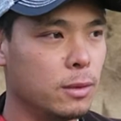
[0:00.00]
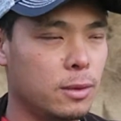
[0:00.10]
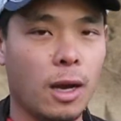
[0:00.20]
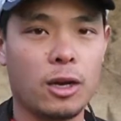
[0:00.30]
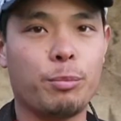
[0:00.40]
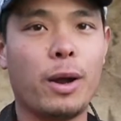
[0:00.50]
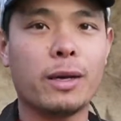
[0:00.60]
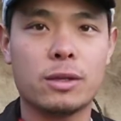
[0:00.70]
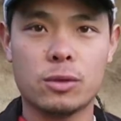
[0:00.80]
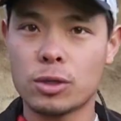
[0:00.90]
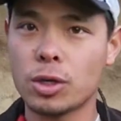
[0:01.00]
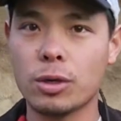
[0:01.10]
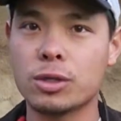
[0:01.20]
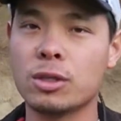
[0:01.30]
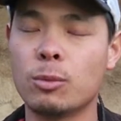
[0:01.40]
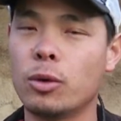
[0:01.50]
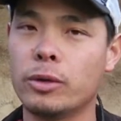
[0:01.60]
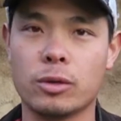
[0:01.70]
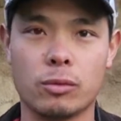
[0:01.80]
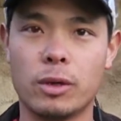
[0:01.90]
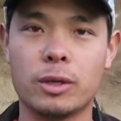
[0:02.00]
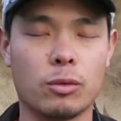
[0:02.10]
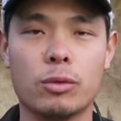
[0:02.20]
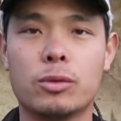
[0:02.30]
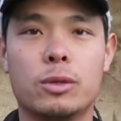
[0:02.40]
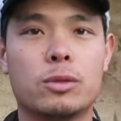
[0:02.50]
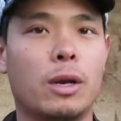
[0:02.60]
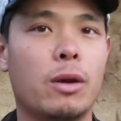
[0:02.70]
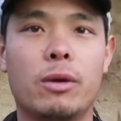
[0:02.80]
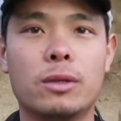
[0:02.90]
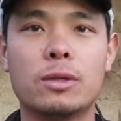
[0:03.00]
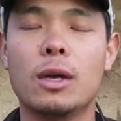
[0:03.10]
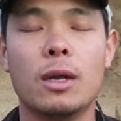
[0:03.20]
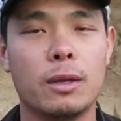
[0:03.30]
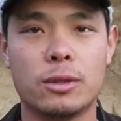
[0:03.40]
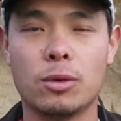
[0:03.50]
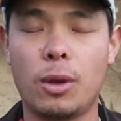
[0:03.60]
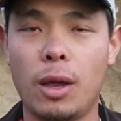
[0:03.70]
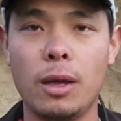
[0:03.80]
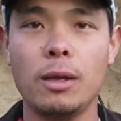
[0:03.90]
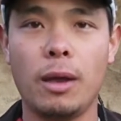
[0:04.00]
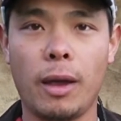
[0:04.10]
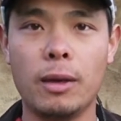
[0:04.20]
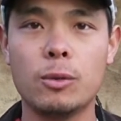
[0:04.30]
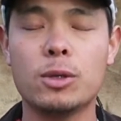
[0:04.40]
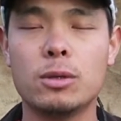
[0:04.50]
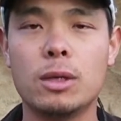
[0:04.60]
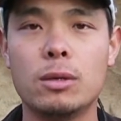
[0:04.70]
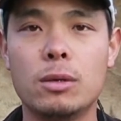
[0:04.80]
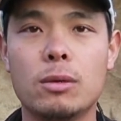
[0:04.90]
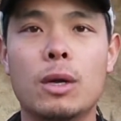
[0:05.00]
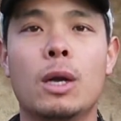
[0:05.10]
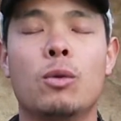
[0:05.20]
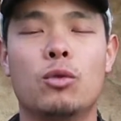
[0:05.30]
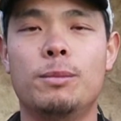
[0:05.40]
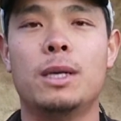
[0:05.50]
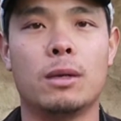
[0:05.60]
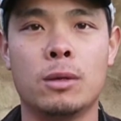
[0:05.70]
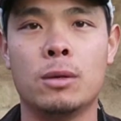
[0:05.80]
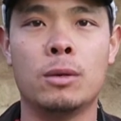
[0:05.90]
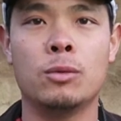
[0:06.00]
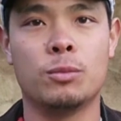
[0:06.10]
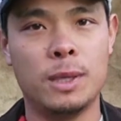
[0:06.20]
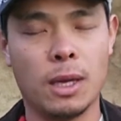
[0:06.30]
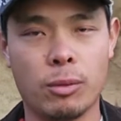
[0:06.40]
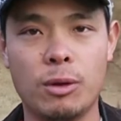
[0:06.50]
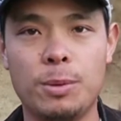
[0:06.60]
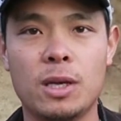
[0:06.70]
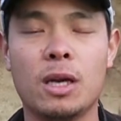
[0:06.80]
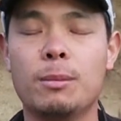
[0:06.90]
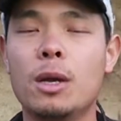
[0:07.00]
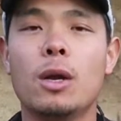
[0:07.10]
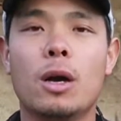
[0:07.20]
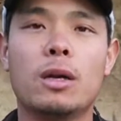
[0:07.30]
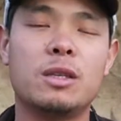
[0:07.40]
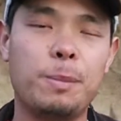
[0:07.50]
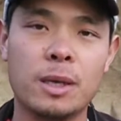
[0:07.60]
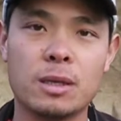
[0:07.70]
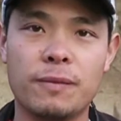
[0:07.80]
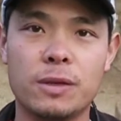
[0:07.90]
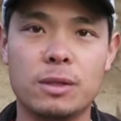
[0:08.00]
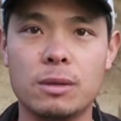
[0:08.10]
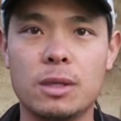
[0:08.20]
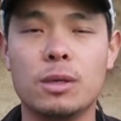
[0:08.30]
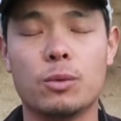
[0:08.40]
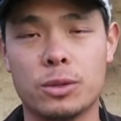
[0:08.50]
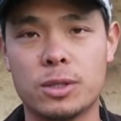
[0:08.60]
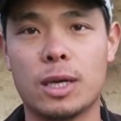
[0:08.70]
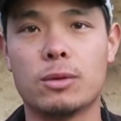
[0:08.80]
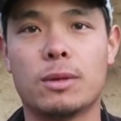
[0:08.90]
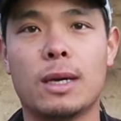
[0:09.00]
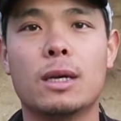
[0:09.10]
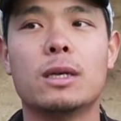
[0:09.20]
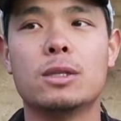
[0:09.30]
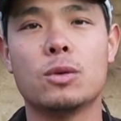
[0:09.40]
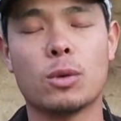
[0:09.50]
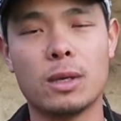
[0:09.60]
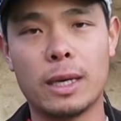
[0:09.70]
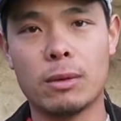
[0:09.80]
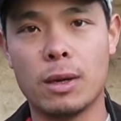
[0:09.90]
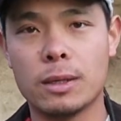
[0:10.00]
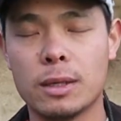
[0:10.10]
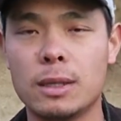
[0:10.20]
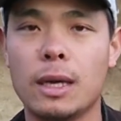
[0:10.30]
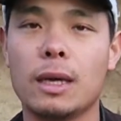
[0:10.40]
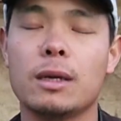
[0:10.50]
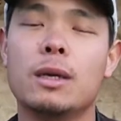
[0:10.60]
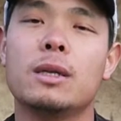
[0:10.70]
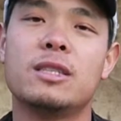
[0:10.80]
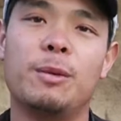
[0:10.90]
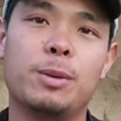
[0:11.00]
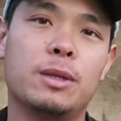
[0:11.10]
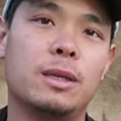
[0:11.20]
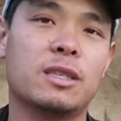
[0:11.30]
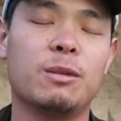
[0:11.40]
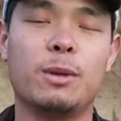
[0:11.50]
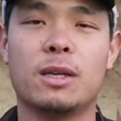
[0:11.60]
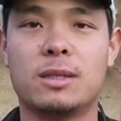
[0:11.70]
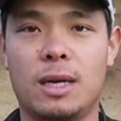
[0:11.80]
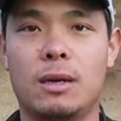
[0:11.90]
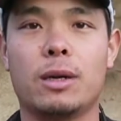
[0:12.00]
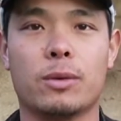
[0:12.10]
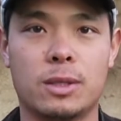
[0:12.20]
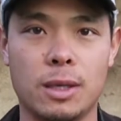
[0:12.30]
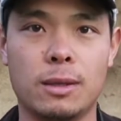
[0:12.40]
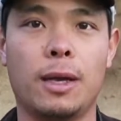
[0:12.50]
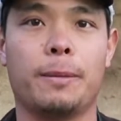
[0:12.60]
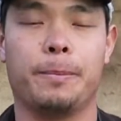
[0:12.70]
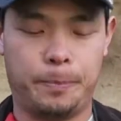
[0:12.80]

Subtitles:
soccer practice or church in the morning or running groceries or errands, that's okay. Handle what you need to do. We'll meet at noon, we'll meet at 3 p.m. Depending on the facility, we'll schedule that so we're later on in the day. Typically it's going to be on Saturday or Sunday.